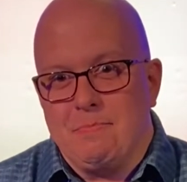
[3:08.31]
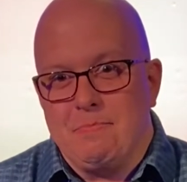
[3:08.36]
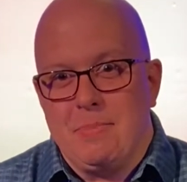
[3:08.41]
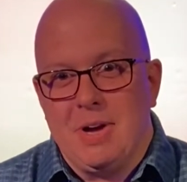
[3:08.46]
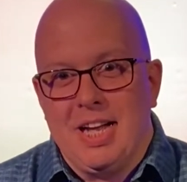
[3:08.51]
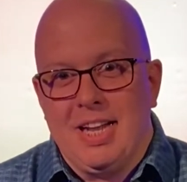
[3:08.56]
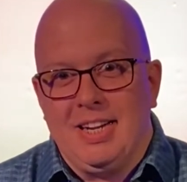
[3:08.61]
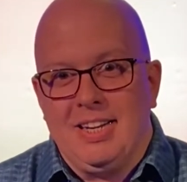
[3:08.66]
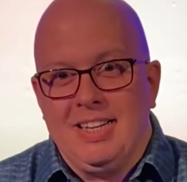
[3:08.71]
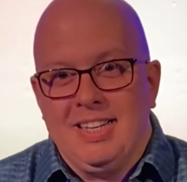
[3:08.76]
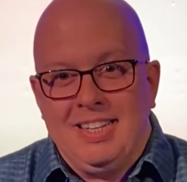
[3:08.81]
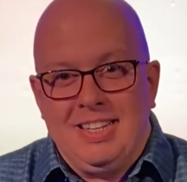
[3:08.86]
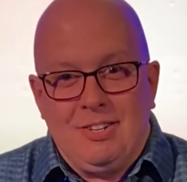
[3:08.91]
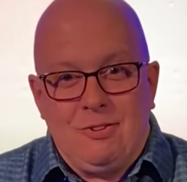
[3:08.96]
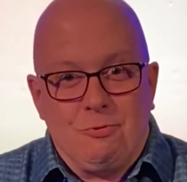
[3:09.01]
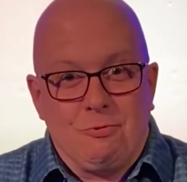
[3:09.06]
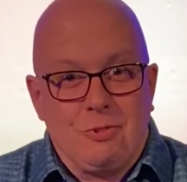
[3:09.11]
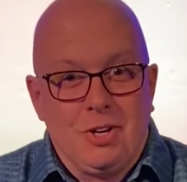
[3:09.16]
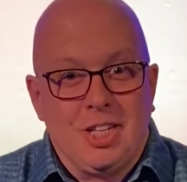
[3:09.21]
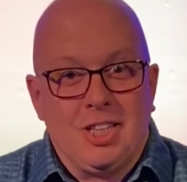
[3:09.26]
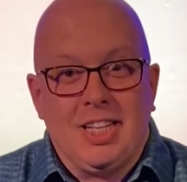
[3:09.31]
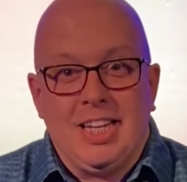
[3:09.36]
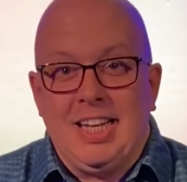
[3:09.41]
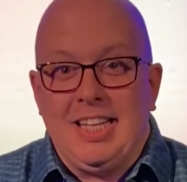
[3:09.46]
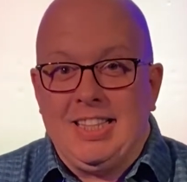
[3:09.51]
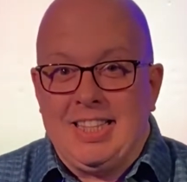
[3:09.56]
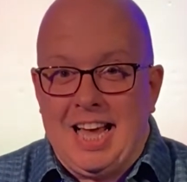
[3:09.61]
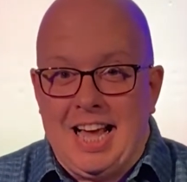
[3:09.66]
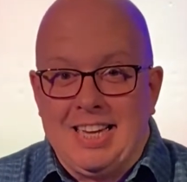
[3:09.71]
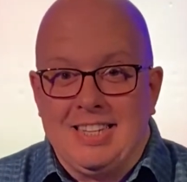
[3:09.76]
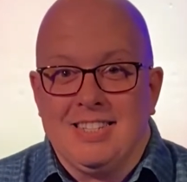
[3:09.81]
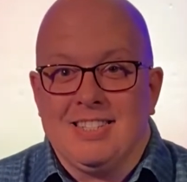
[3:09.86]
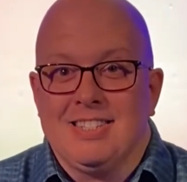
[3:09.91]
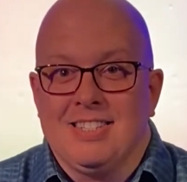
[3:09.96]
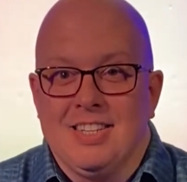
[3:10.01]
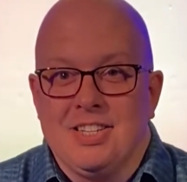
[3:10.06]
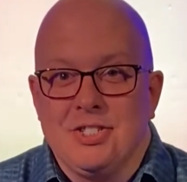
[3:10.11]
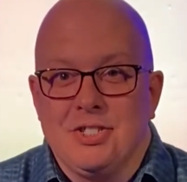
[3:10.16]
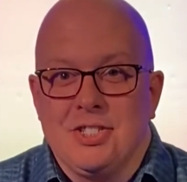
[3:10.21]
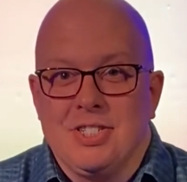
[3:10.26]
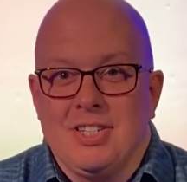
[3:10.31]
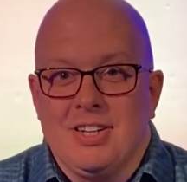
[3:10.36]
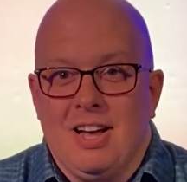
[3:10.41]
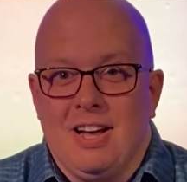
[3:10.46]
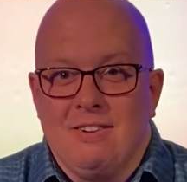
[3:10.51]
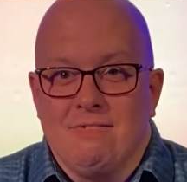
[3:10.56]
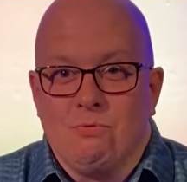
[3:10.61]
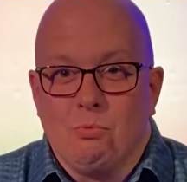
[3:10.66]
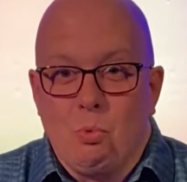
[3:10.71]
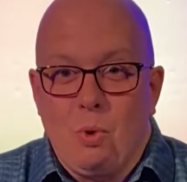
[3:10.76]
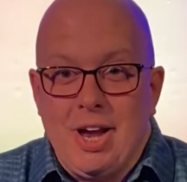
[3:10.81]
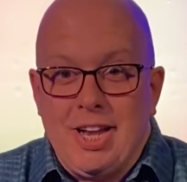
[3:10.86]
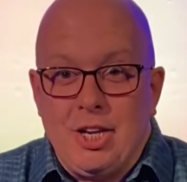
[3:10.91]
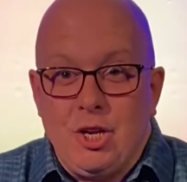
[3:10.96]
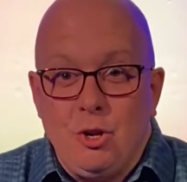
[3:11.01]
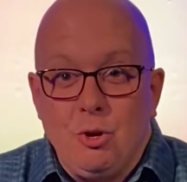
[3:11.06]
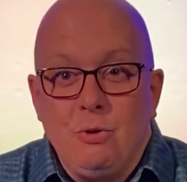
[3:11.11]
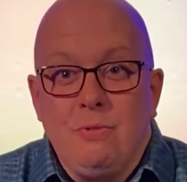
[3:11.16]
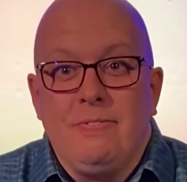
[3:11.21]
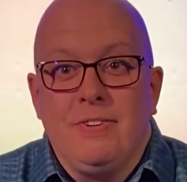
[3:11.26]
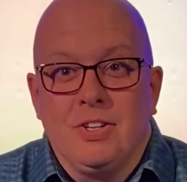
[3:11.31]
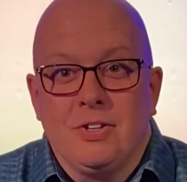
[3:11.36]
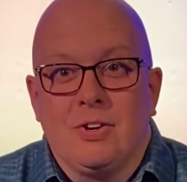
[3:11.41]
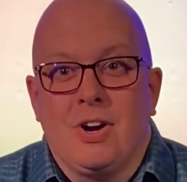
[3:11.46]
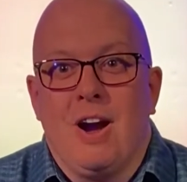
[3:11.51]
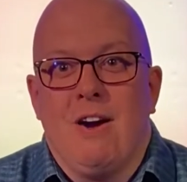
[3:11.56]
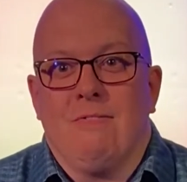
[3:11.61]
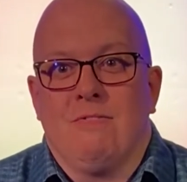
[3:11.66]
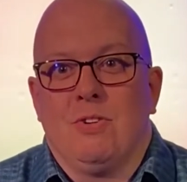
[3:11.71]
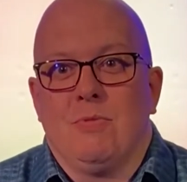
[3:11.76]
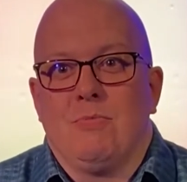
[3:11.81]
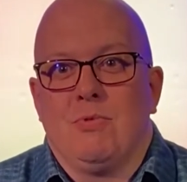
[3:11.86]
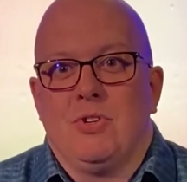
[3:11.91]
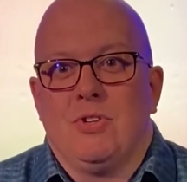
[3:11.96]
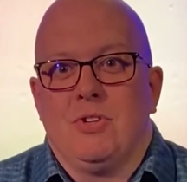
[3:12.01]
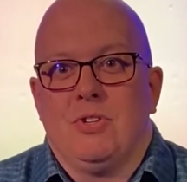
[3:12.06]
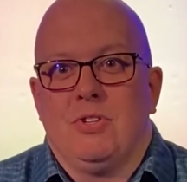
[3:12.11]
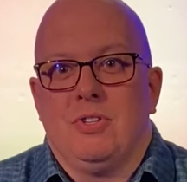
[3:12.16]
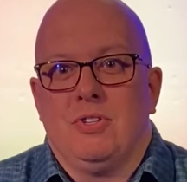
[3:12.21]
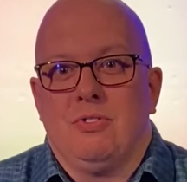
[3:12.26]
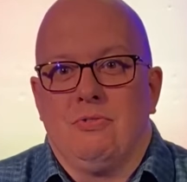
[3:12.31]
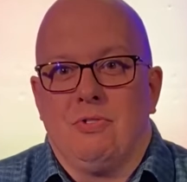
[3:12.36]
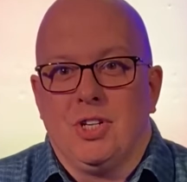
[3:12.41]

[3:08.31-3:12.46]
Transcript: But really, that decision of when you feel comfortable